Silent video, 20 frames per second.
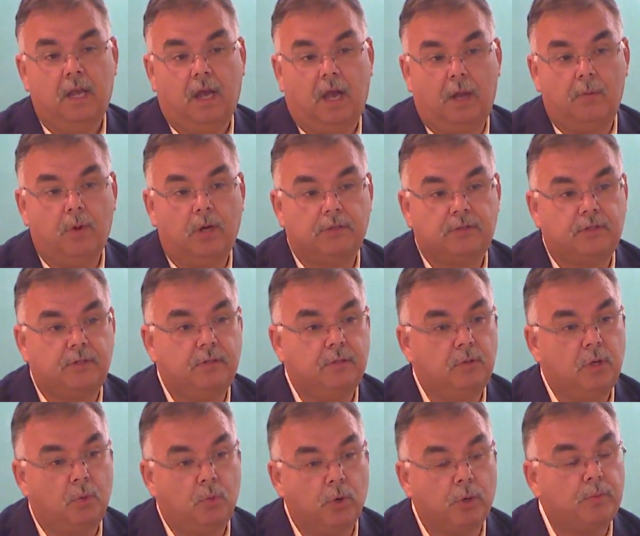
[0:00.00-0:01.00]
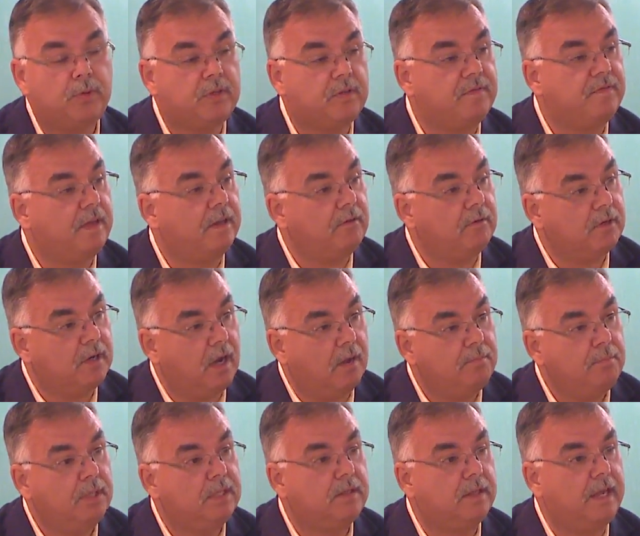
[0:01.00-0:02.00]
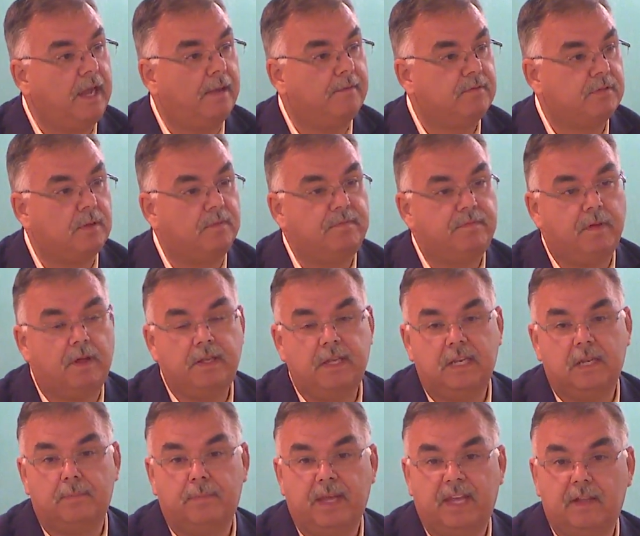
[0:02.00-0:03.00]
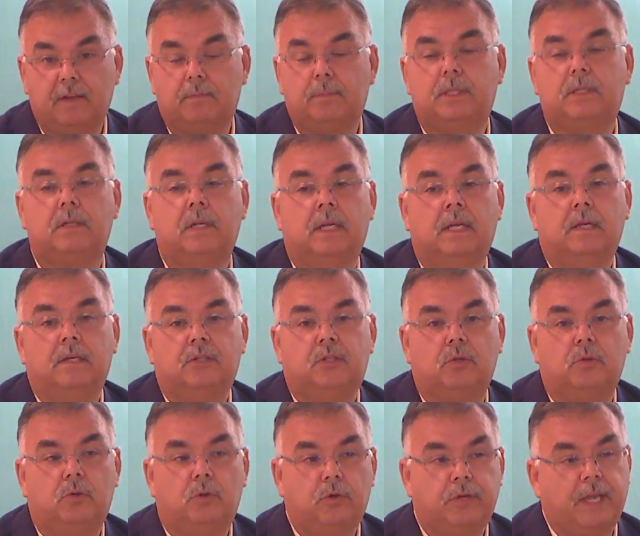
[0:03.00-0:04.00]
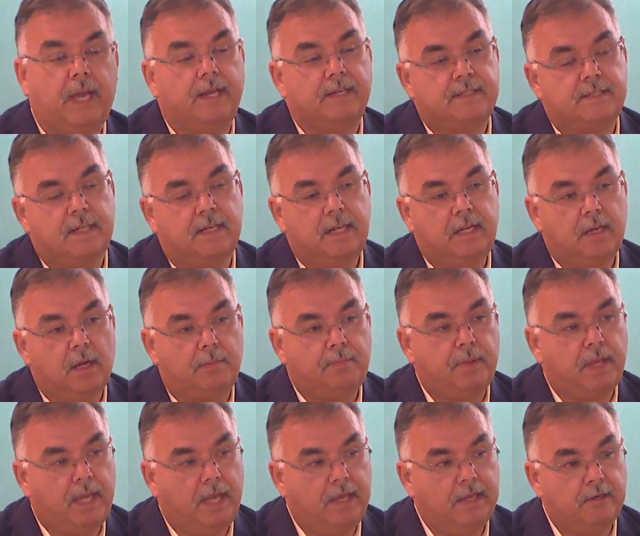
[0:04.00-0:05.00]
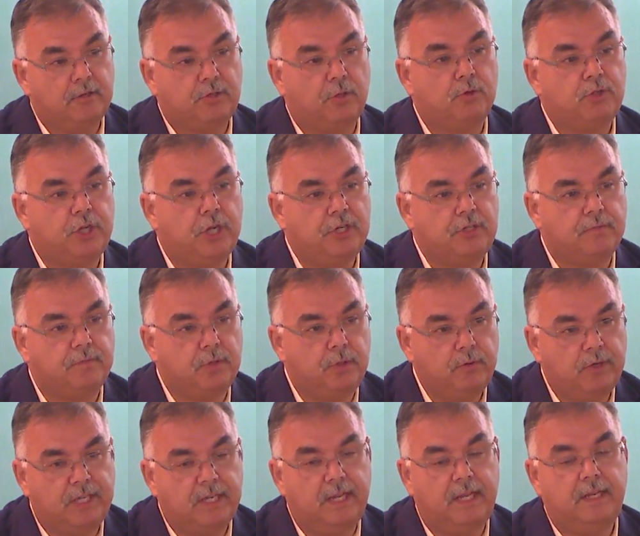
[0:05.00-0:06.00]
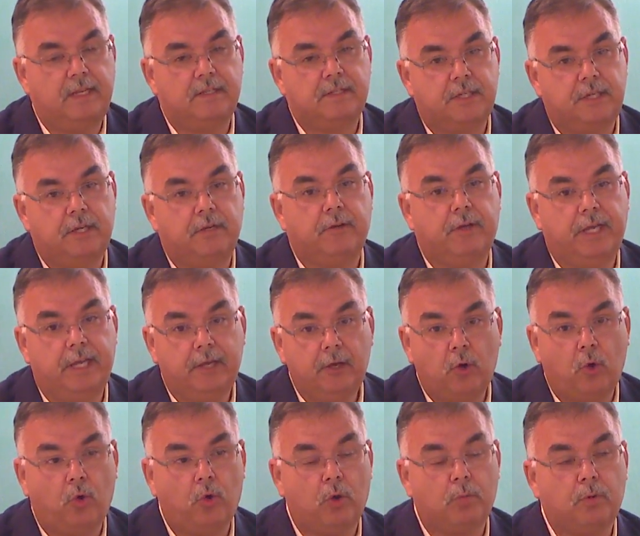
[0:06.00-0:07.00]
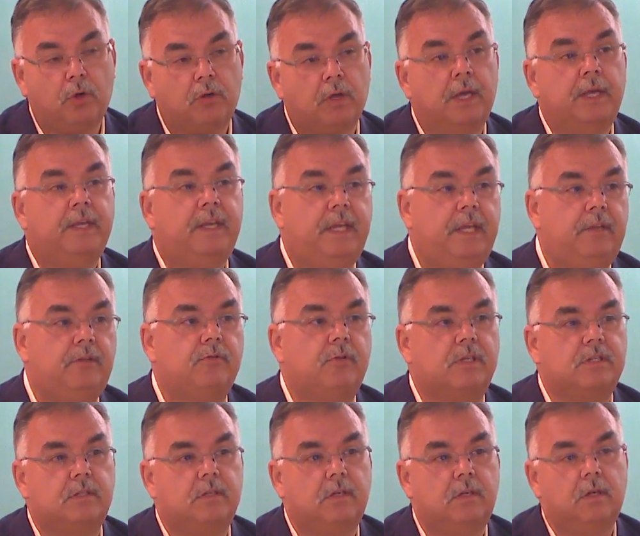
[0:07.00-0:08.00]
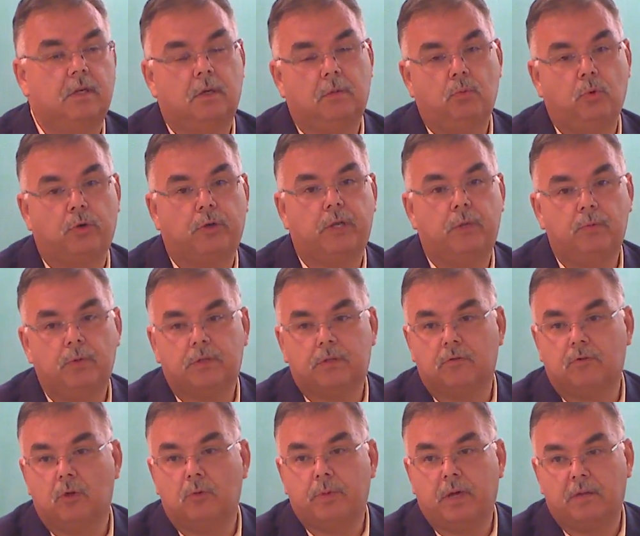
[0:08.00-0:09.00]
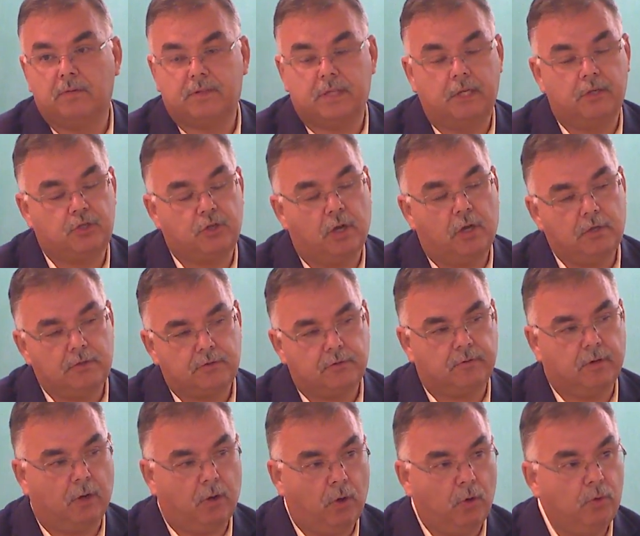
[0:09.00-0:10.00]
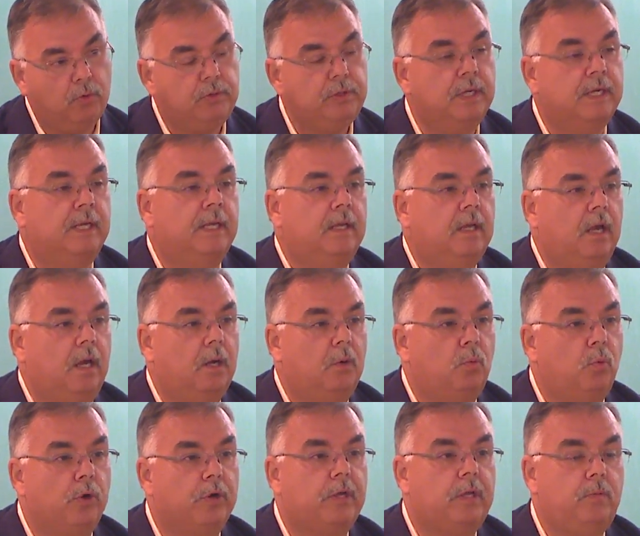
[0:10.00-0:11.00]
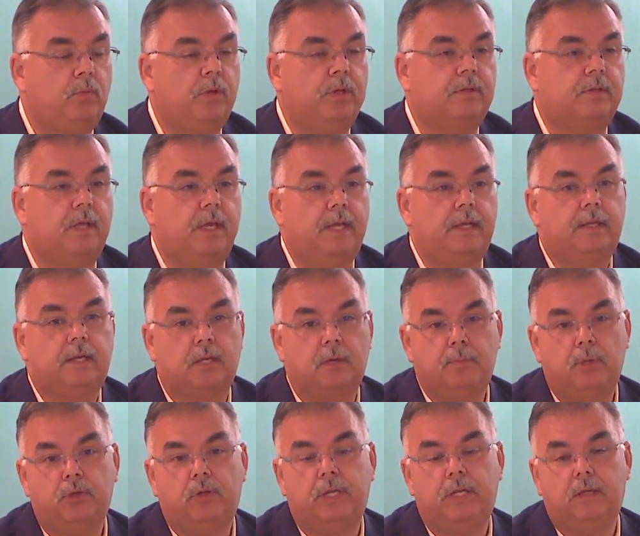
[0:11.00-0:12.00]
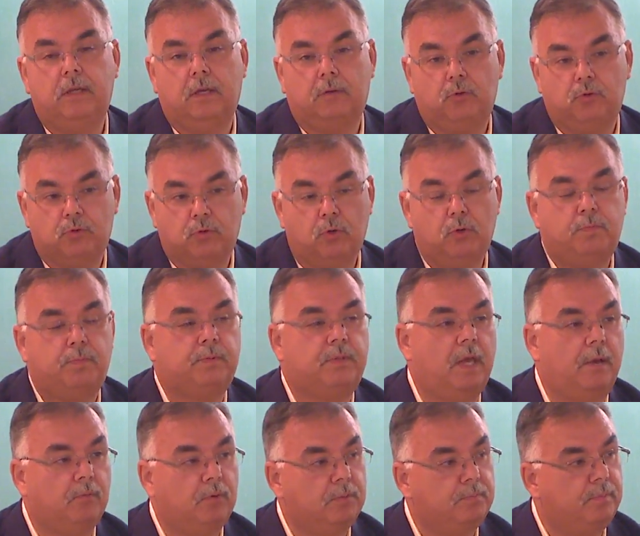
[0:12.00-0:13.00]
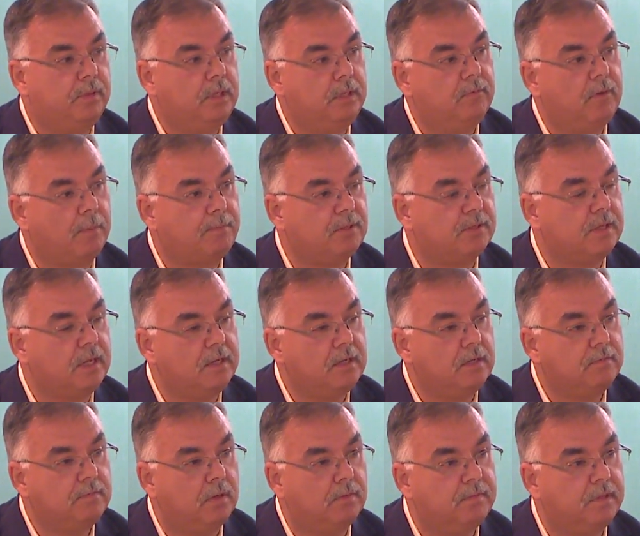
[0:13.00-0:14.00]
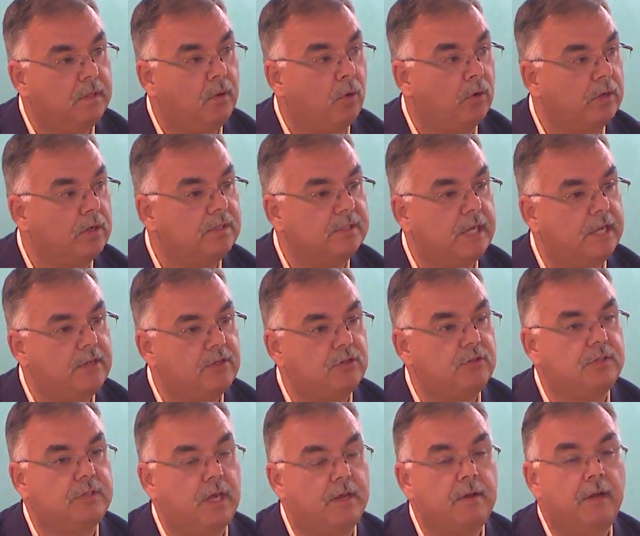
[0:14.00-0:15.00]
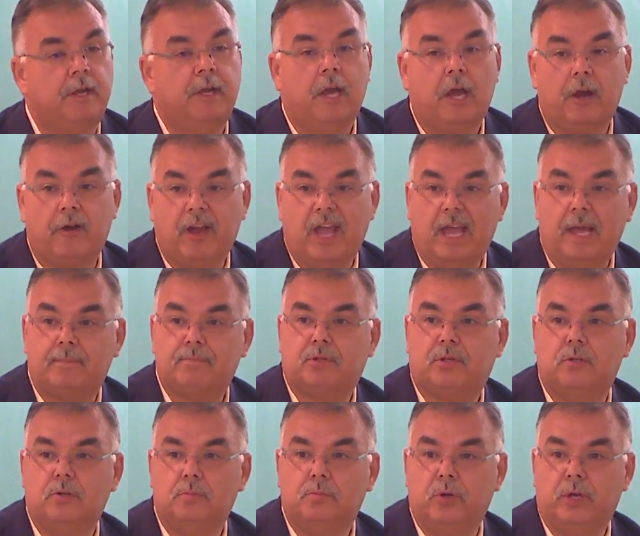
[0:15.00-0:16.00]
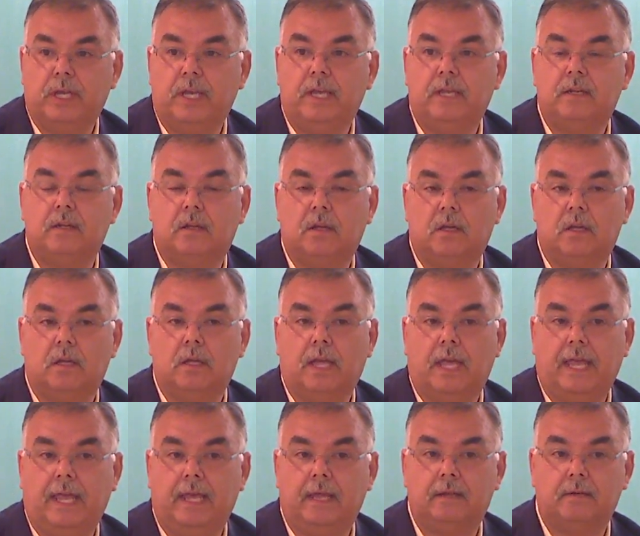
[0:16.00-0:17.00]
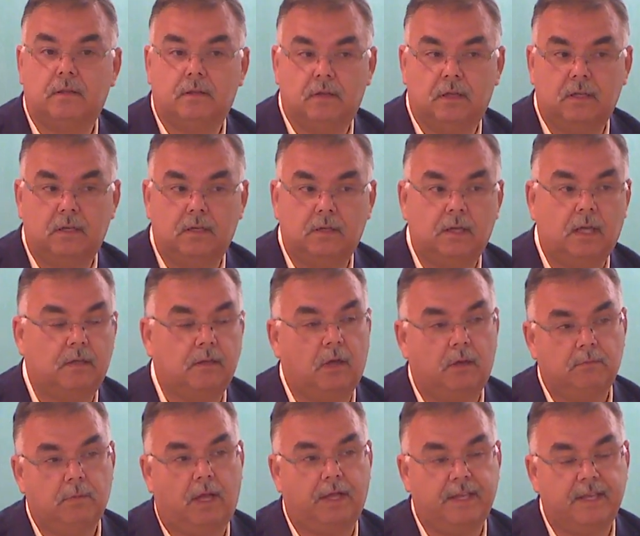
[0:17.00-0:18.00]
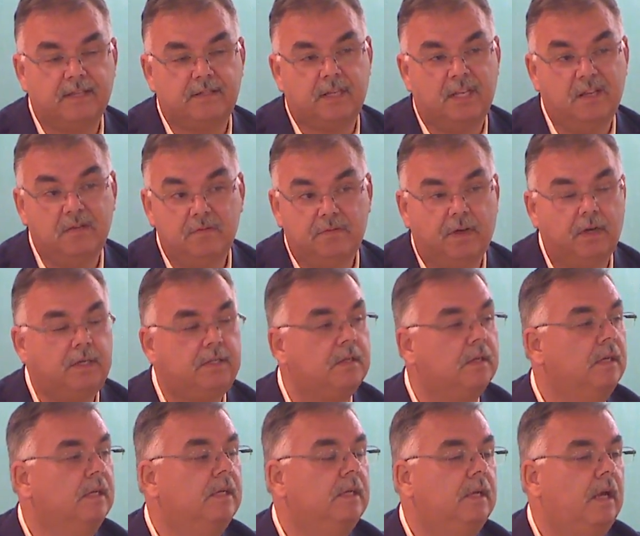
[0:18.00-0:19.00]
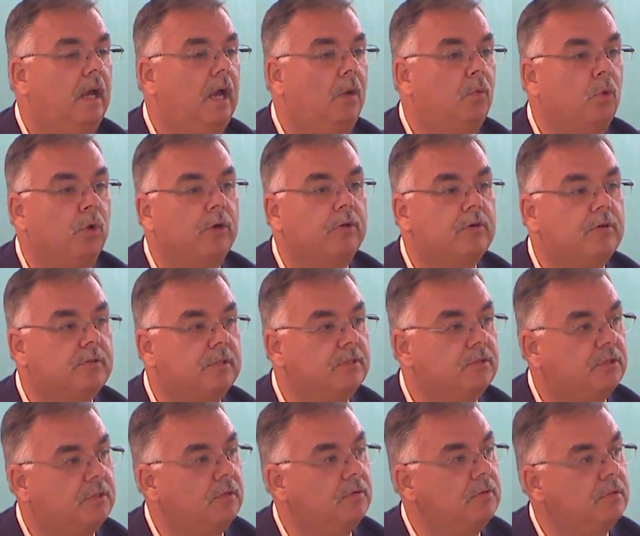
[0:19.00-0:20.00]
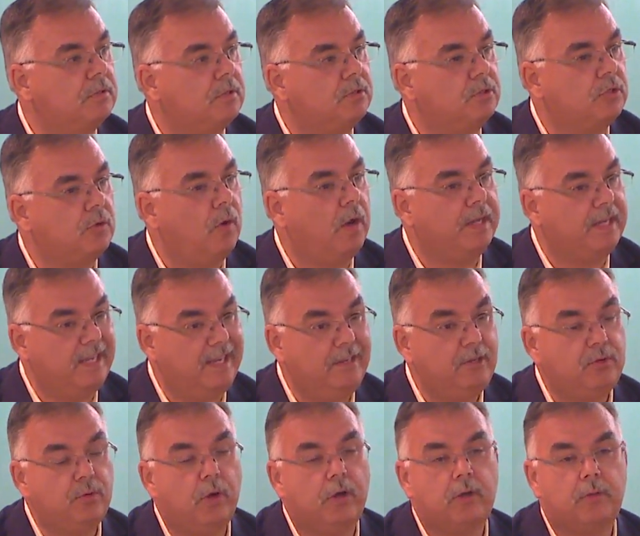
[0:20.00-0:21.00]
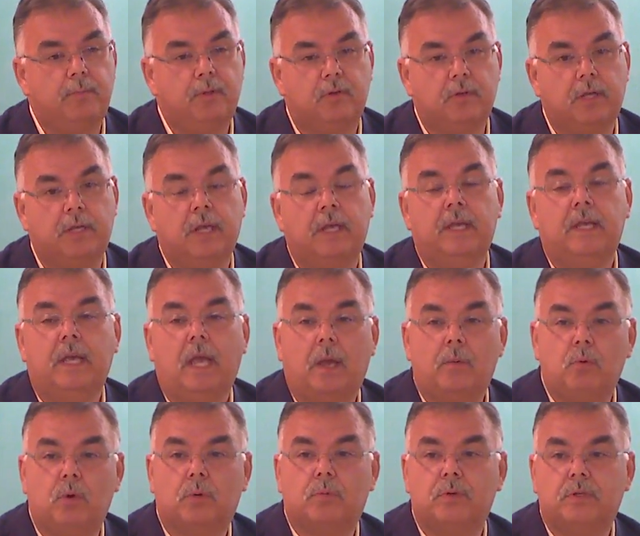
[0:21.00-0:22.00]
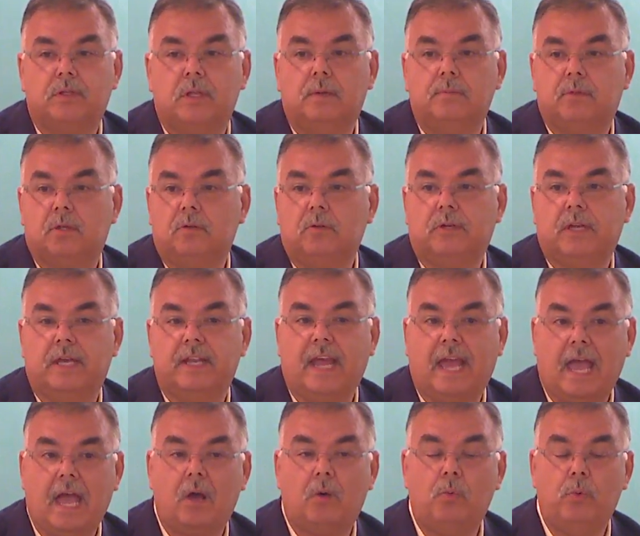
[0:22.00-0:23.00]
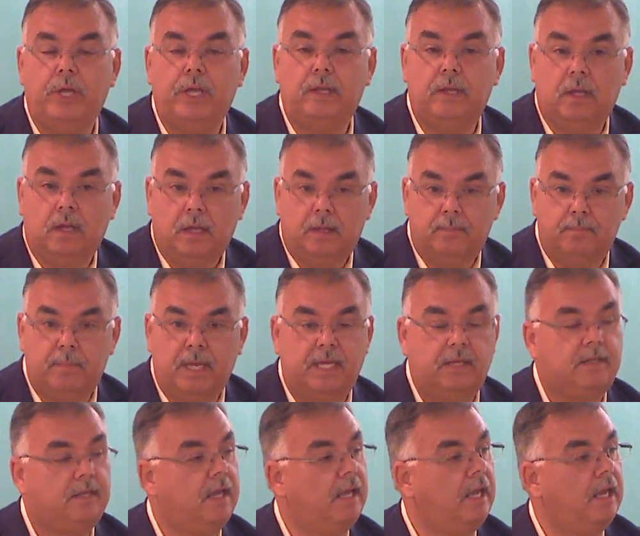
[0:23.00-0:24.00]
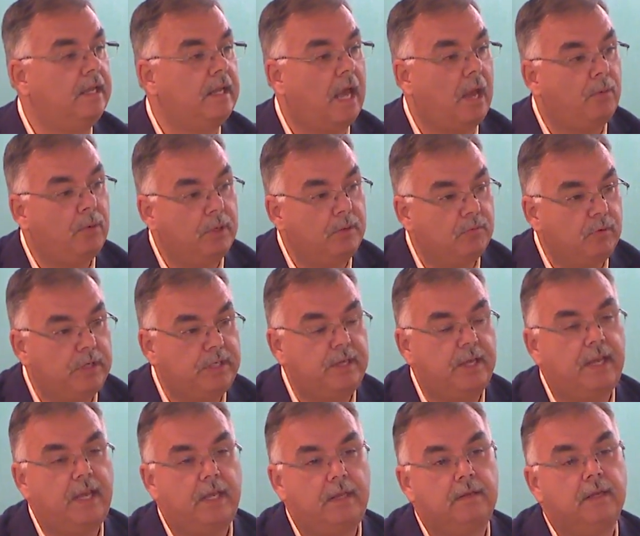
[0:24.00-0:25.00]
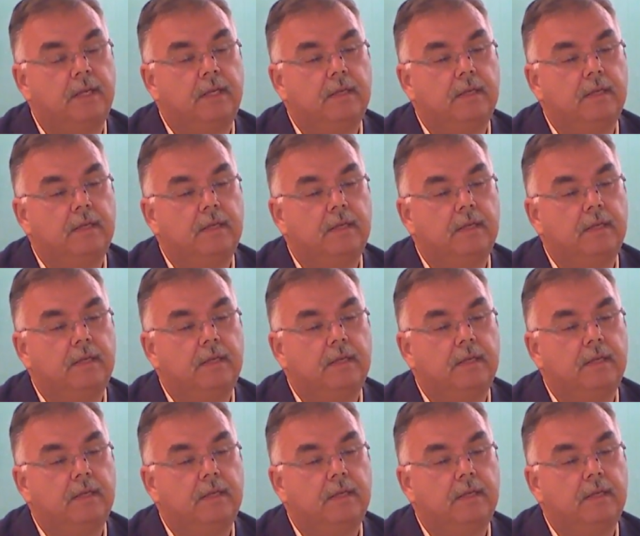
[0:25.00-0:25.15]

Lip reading: I want to work with the federal government. They have some funding available to look at setting up an association for new Canadians here in Cornerbrook, either as a working with the group out of St. John's or our own, working with a community group that would be representative of the organizations that are apt to bring in I guess, invite workers and students and so on into our community, and work with them to look at how we maintain, how we retain